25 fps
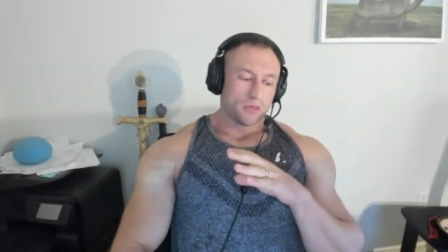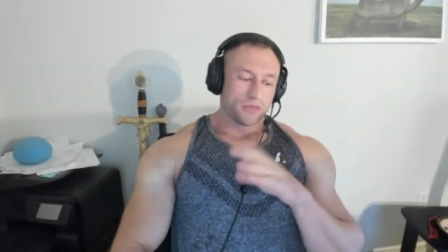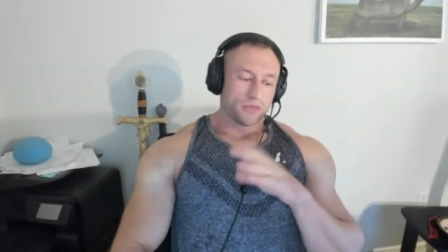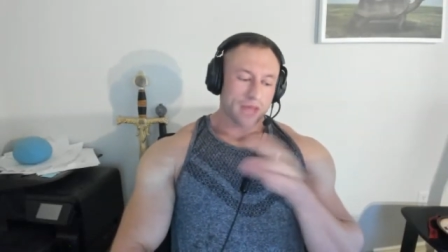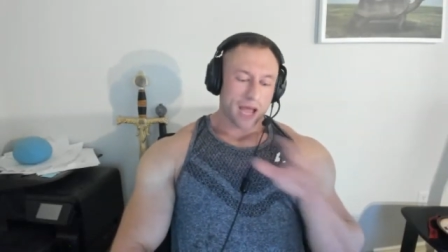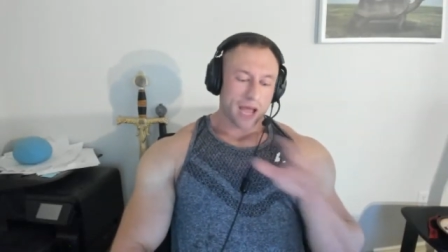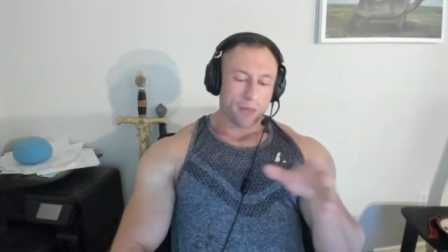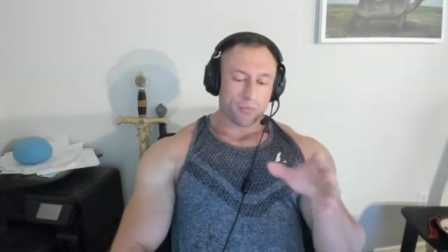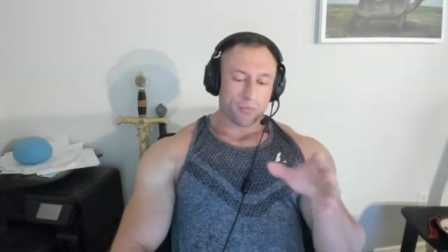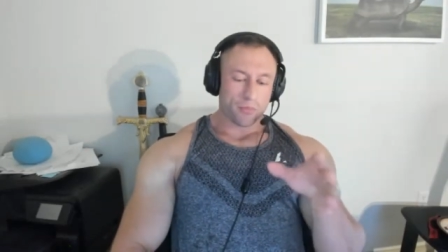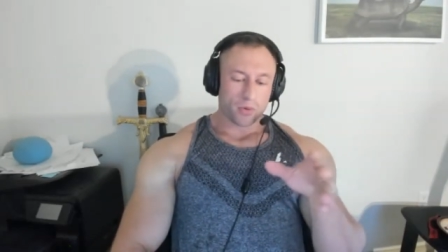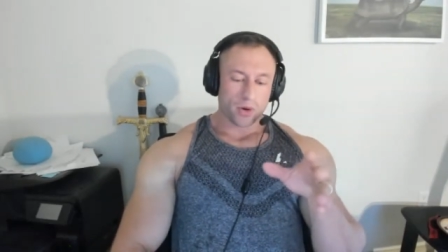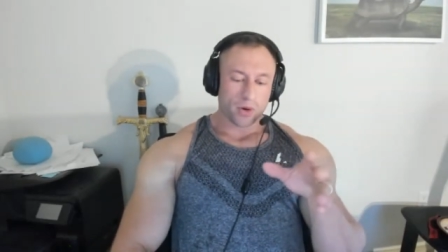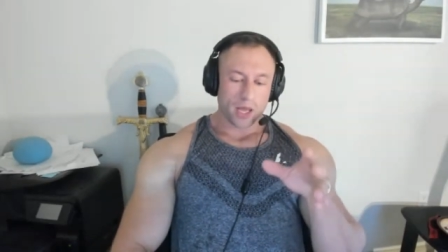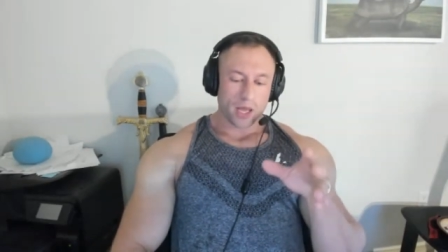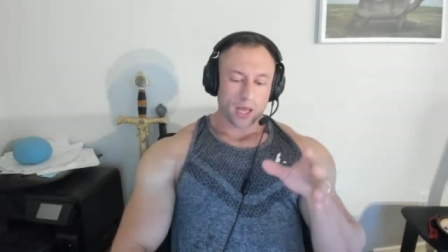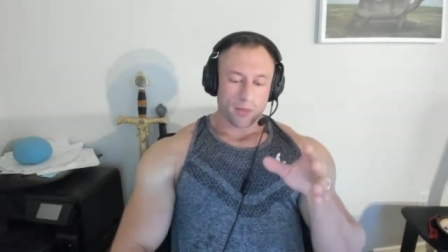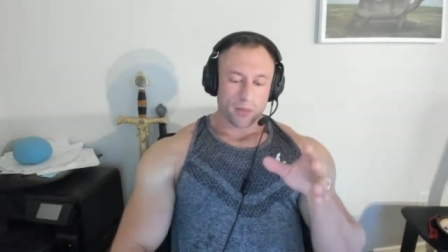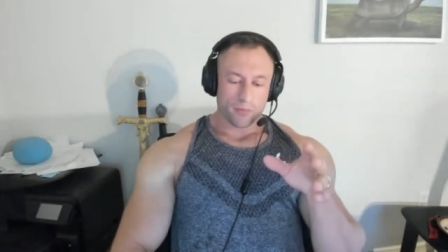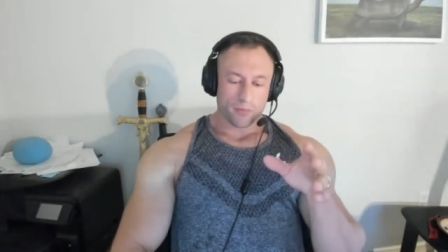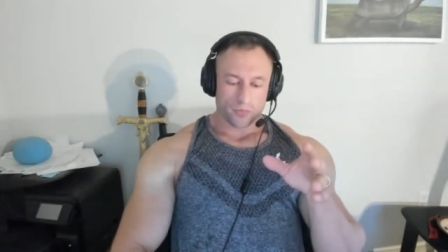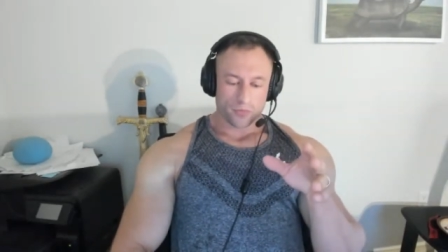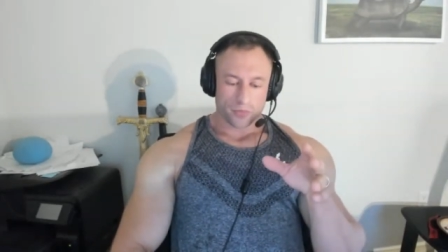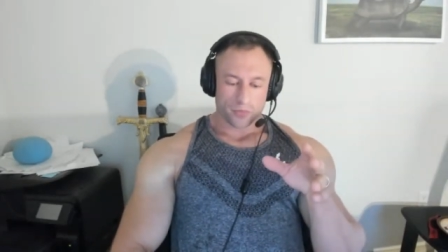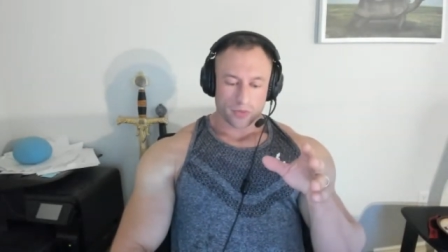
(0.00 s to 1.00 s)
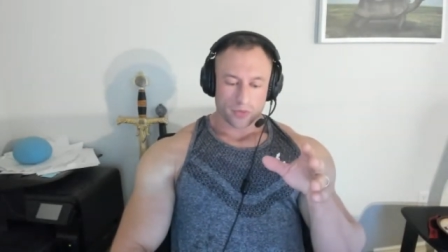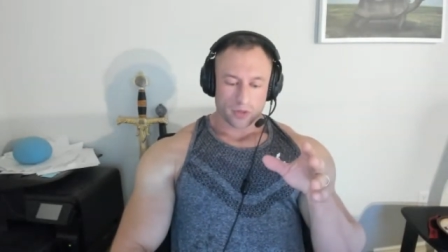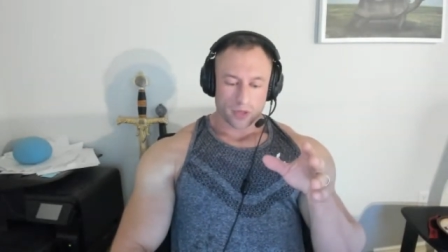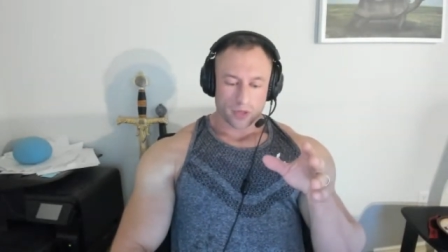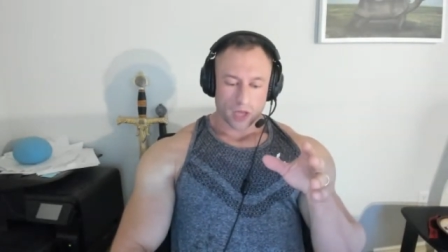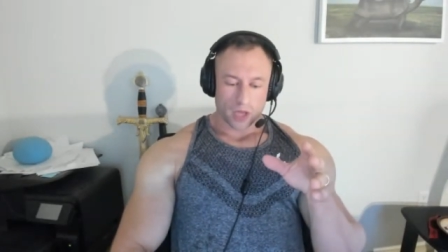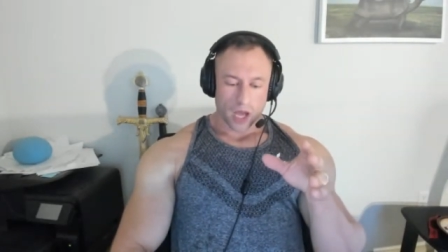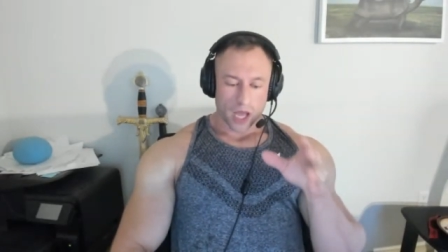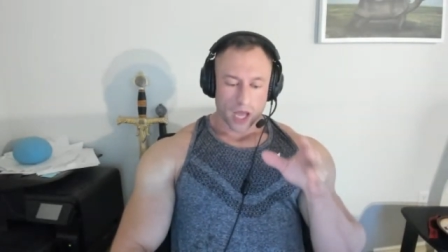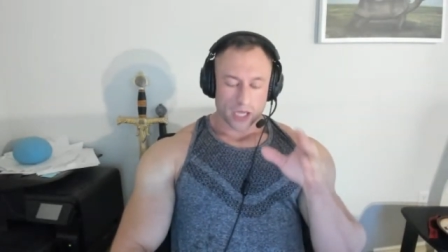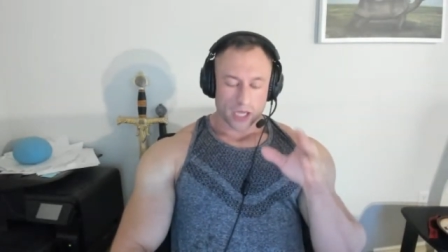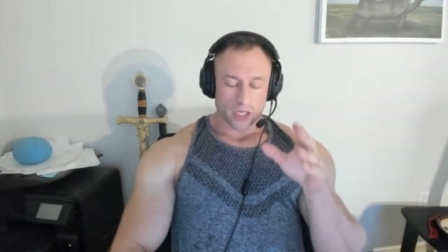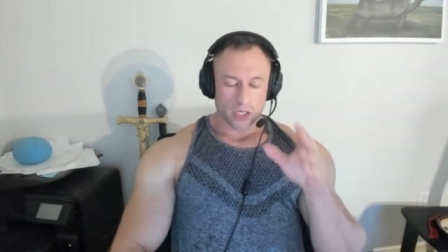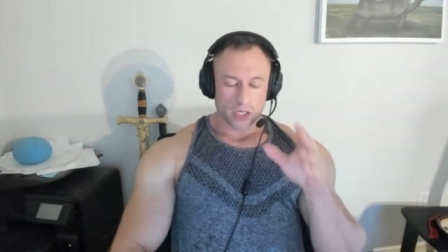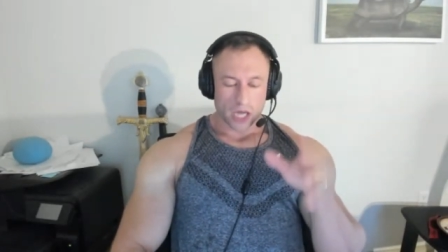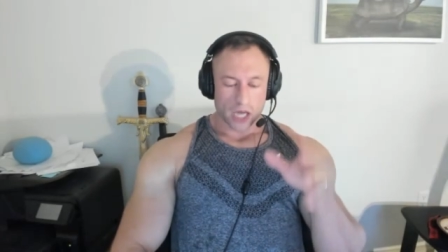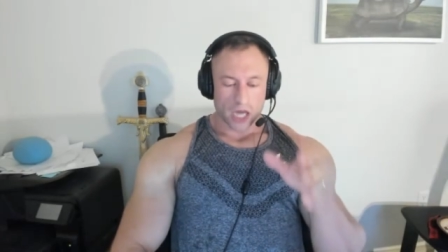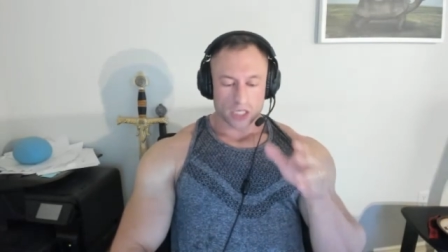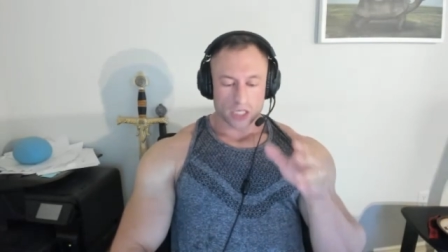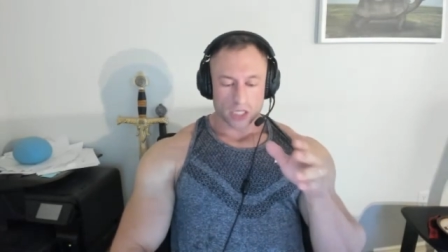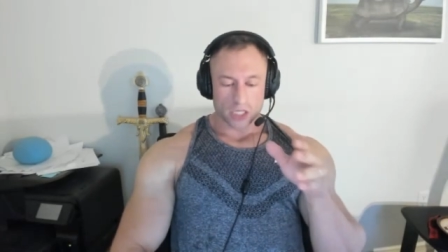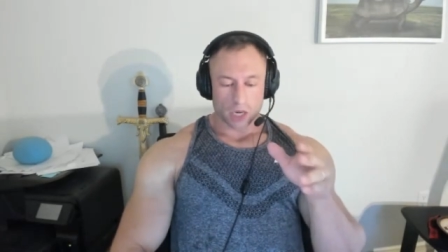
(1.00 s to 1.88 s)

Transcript: that prep, I could not